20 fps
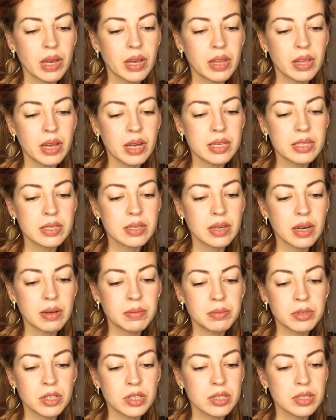And that's
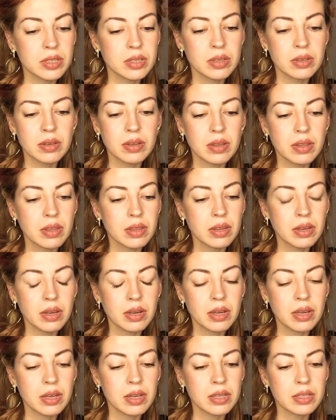I'm just
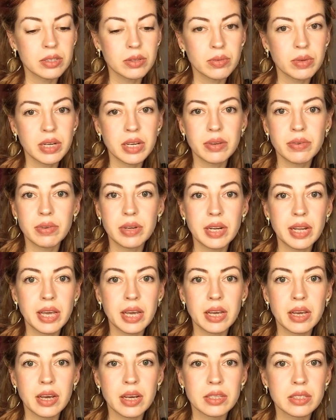thinking it's really
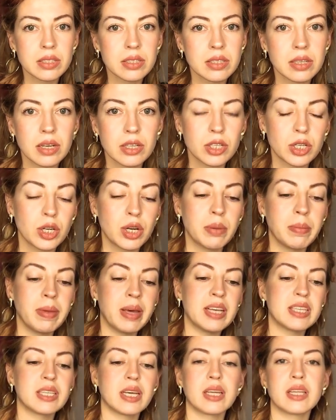really such an
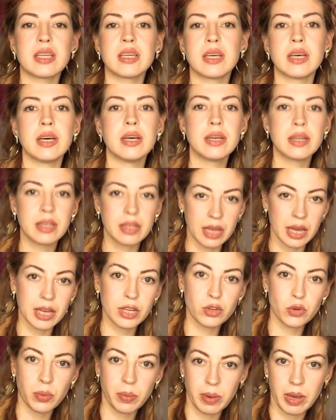amazing
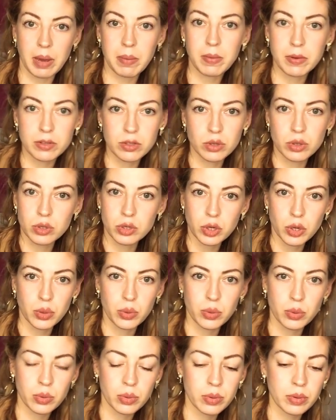thing to be able to
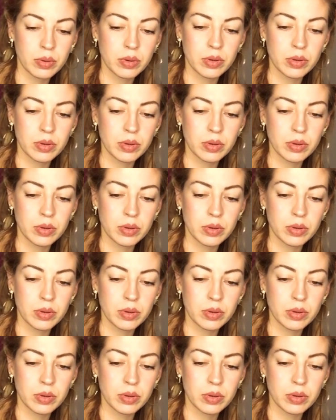do.